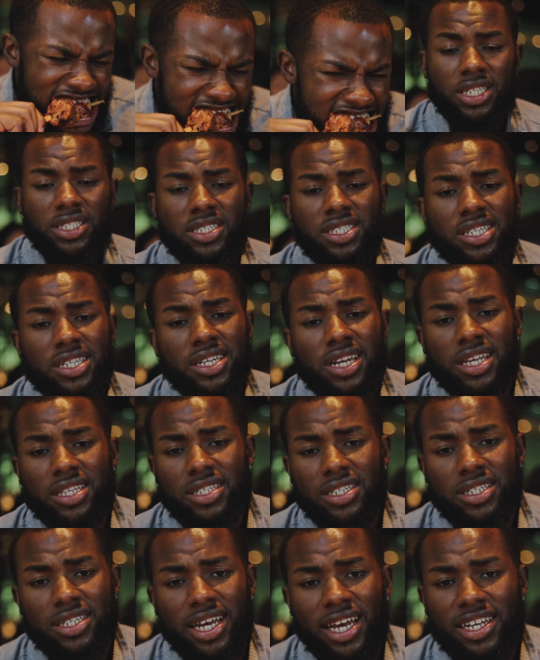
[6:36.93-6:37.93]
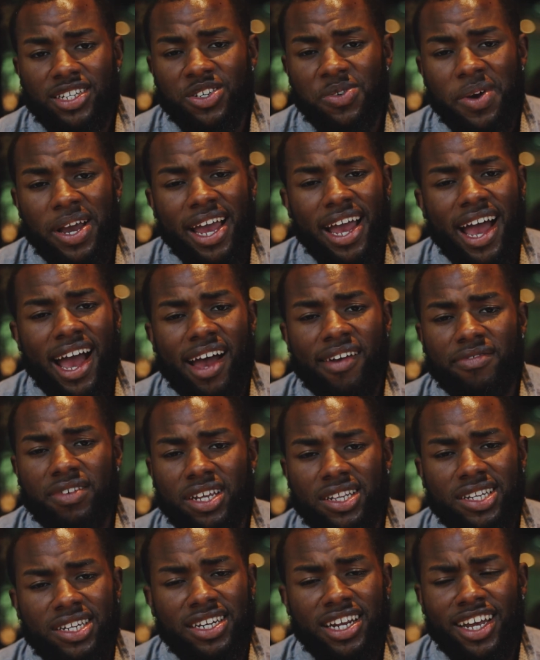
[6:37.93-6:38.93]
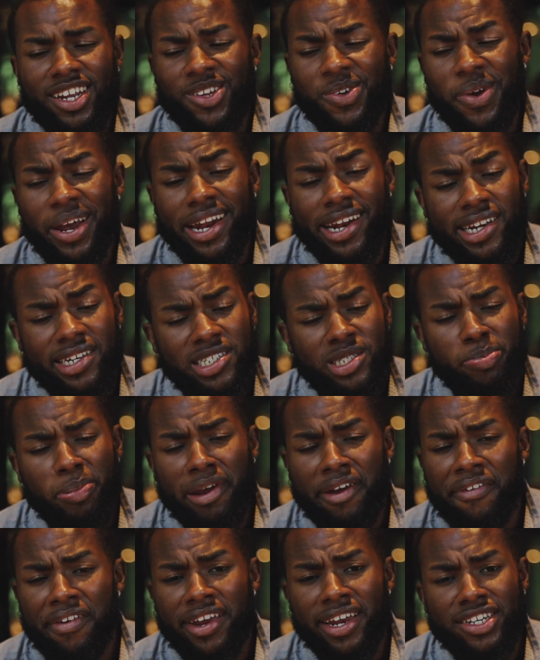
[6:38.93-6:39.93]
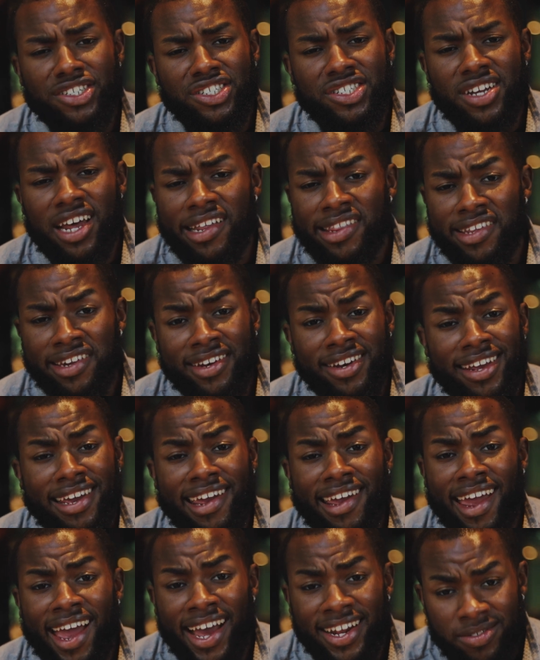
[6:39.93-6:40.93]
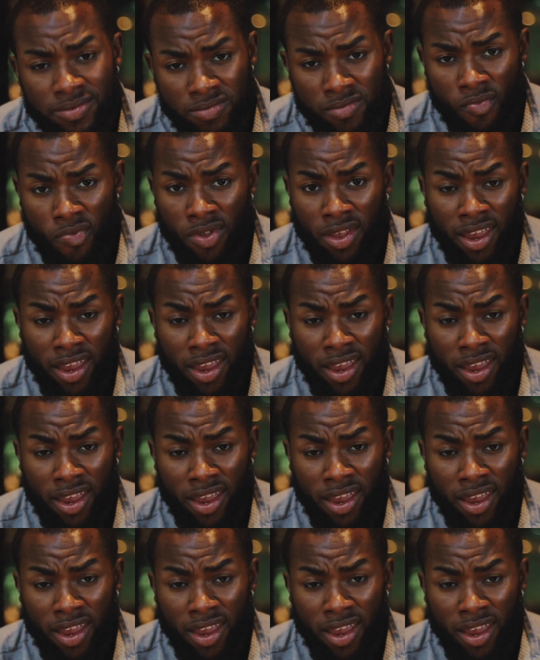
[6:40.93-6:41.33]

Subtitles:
You ain't seen nothing yet. You ain't had nothing yet. You ain't experienced nothing yet.